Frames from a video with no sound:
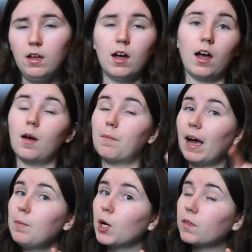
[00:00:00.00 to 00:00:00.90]

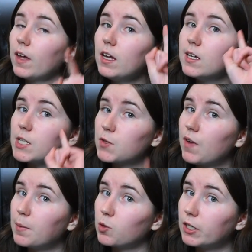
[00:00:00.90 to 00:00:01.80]
My birthday is
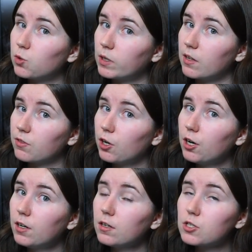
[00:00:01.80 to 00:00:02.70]
February
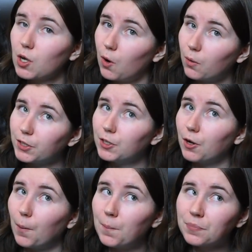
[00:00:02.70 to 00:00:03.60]
23rd. So, you
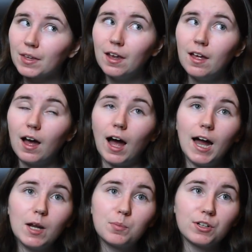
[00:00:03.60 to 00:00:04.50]
know,
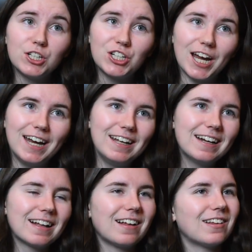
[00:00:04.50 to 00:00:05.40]
I appreciate
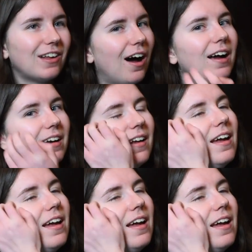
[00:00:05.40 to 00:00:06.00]
it a lot.